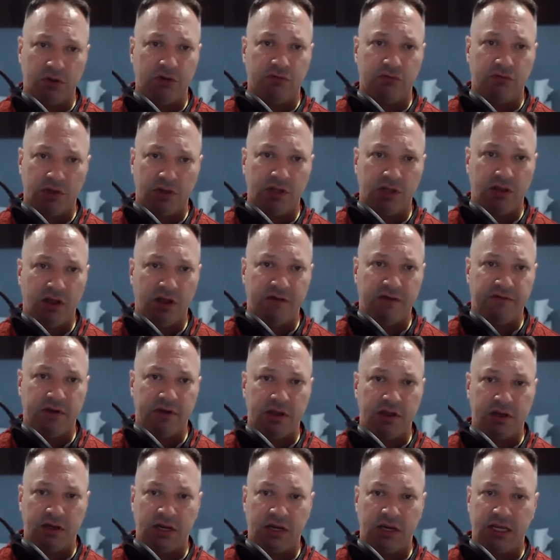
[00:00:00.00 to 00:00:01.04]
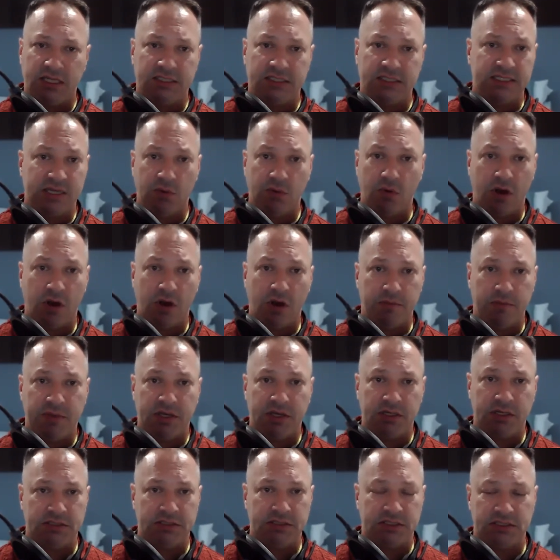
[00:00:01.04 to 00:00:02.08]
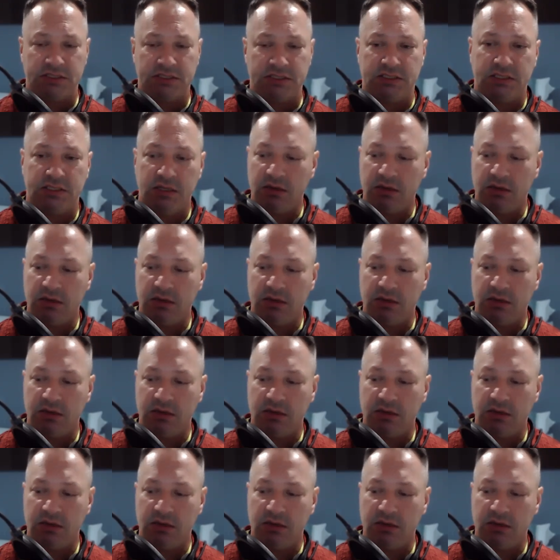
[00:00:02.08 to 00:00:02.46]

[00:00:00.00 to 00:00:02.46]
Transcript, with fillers: really love it. And I can see why, because it's